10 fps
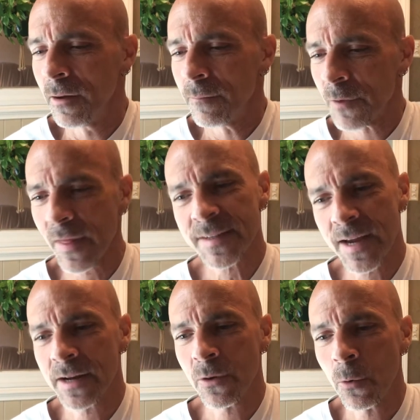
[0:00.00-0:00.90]
So that's
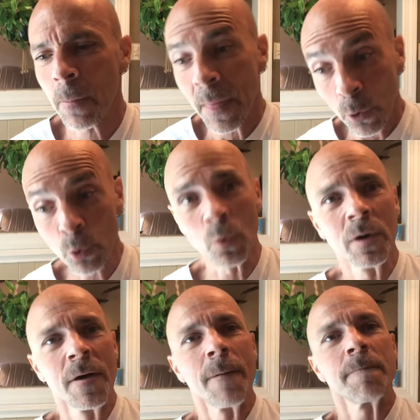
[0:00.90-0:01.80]
kind of cool. Ooh,
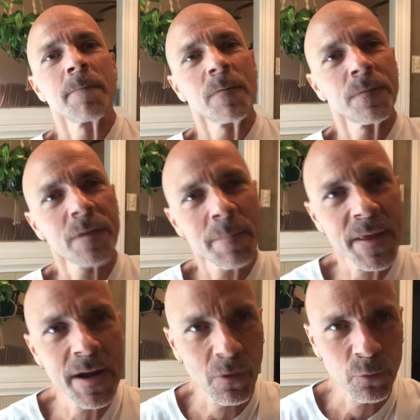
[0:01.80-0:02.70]
something
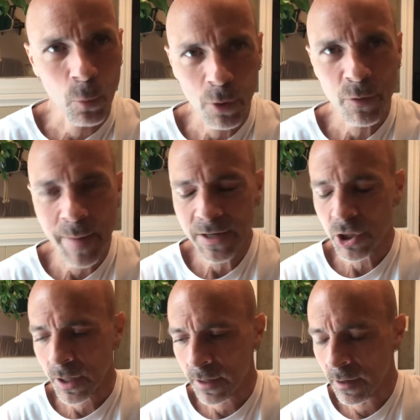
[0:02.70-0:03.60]
else worth mentioning.